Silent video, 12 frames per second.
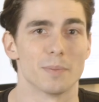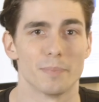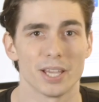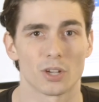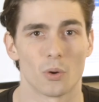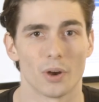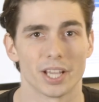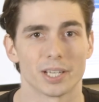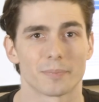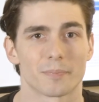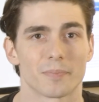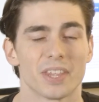in Bitcoin.
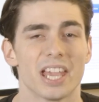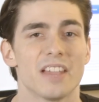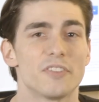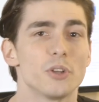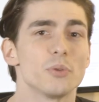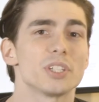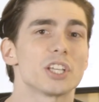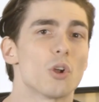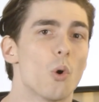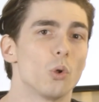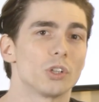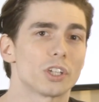If you're using an
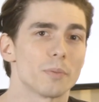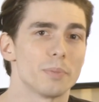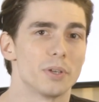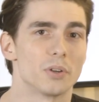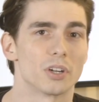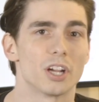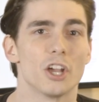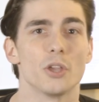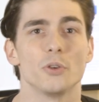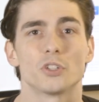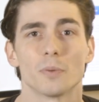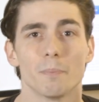older computer,
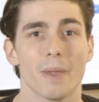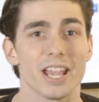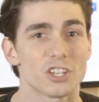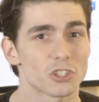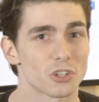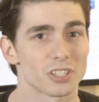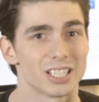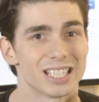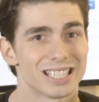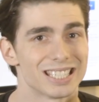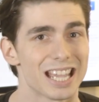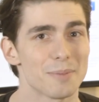you should make sure to
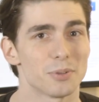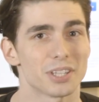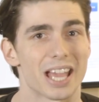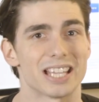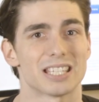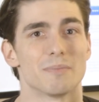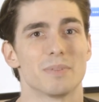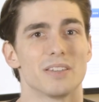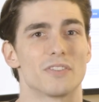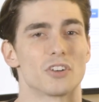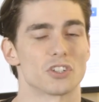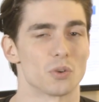disable the SMB
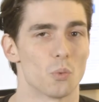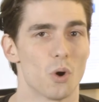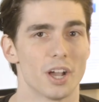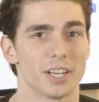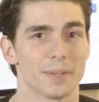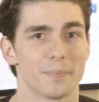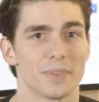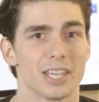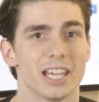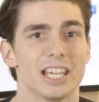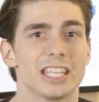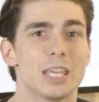version 1.
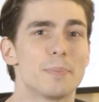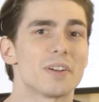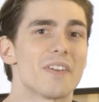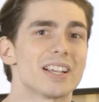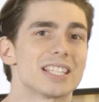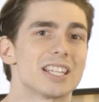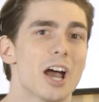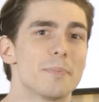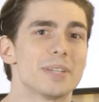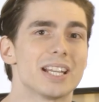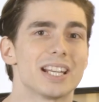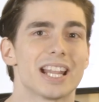Keep your devices
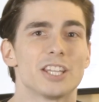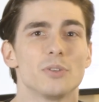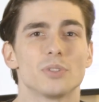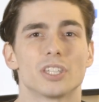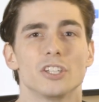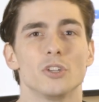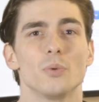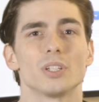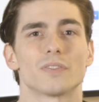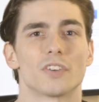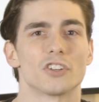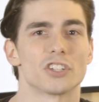updated and use the
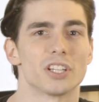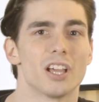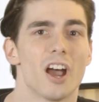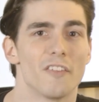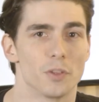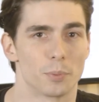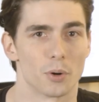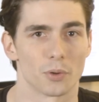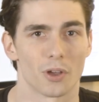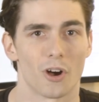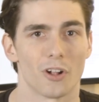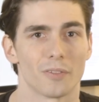newest version of the
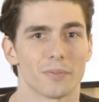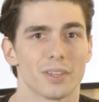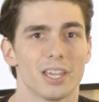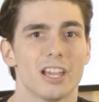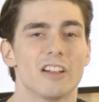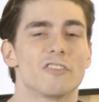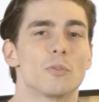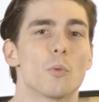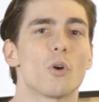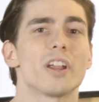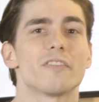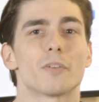protocol. For
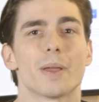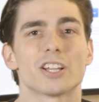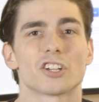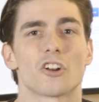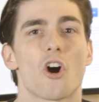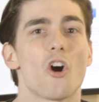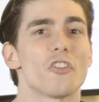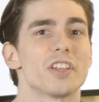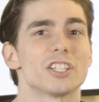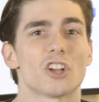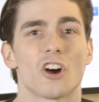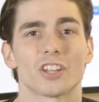more information on all
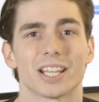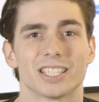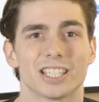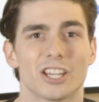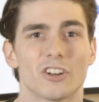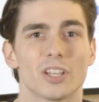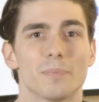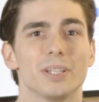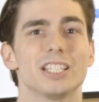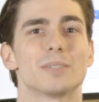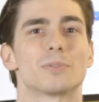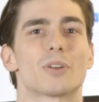things online security,
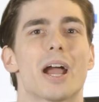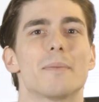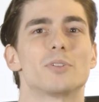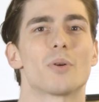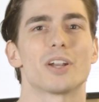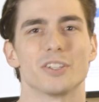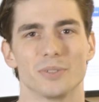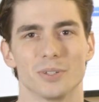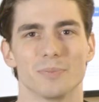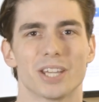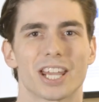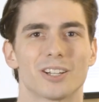please subscribe to our
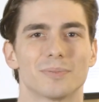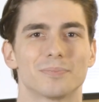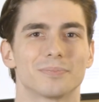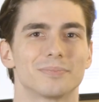YouTube channel.